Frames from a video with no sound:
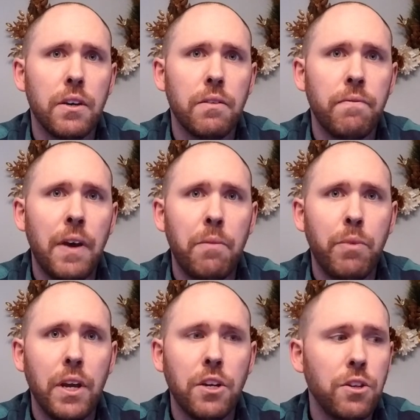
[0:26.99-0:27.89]
Fat
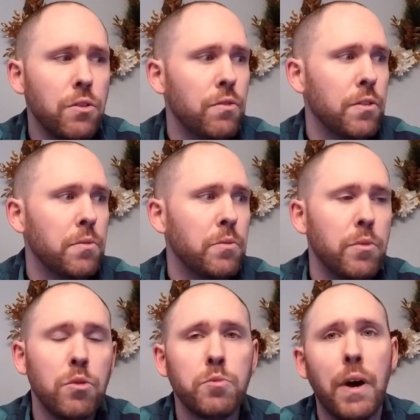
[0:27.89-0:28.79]
Bike 2 from the
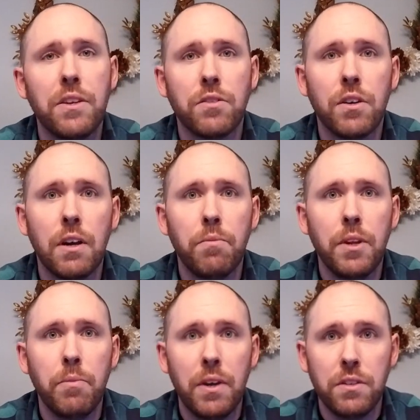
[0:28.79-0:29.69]
Moose Bicycle
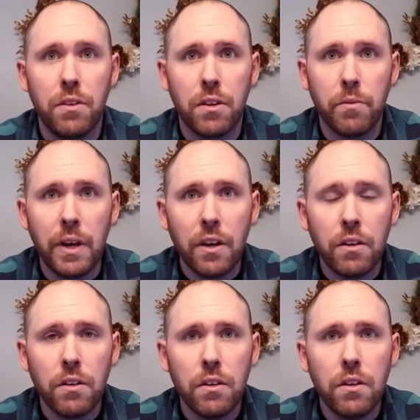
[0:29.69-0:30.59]
Company based out of Quebec.
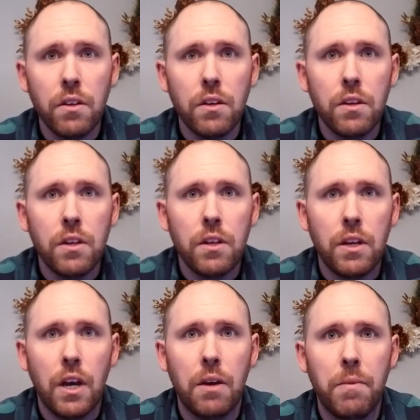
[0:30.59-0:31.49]

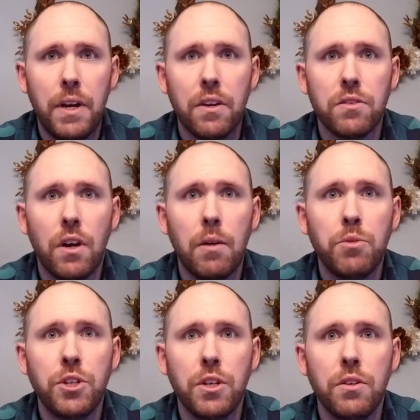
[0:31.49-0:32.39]
My next
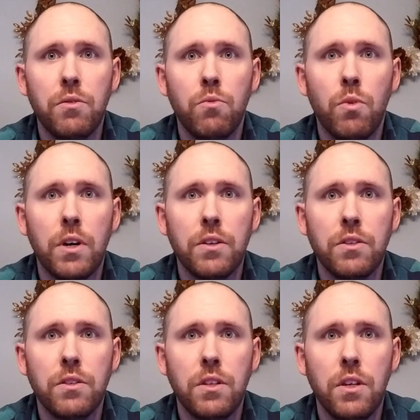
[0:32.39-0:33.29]
option
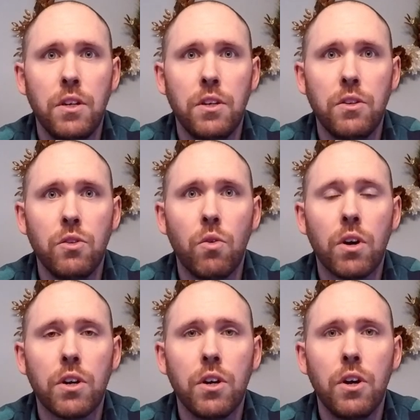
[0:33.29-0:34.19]
was the
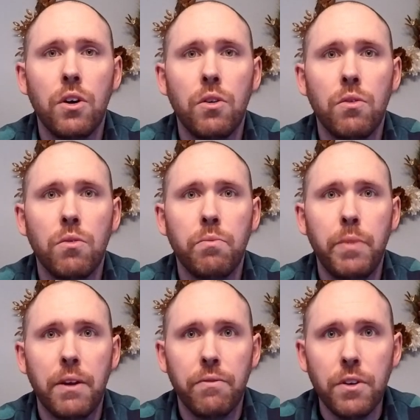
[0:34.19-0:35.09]
Norco
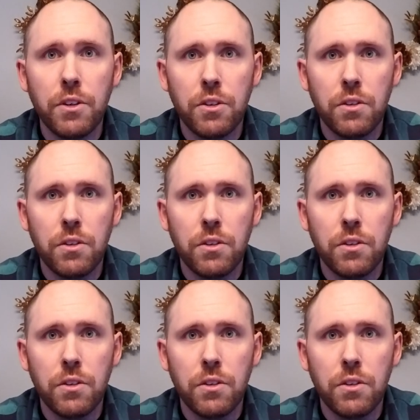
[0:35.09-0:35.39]
Bigfoot,